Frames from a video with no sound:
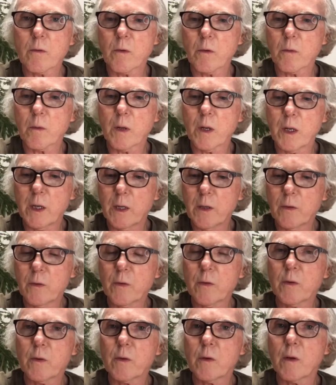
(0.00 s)

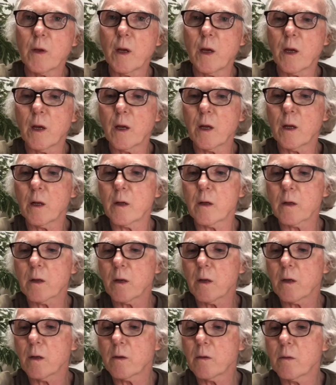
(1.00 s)
release, and
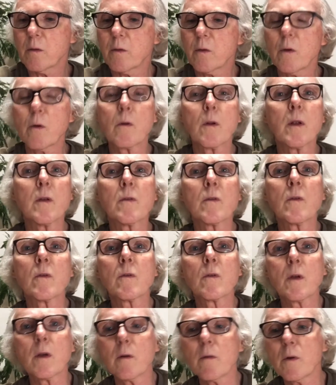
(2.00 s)
so let's
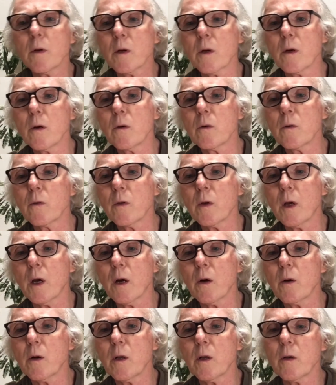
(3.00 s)
just give it a go and see
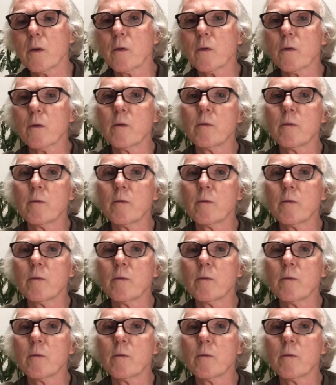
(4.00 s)
how it is.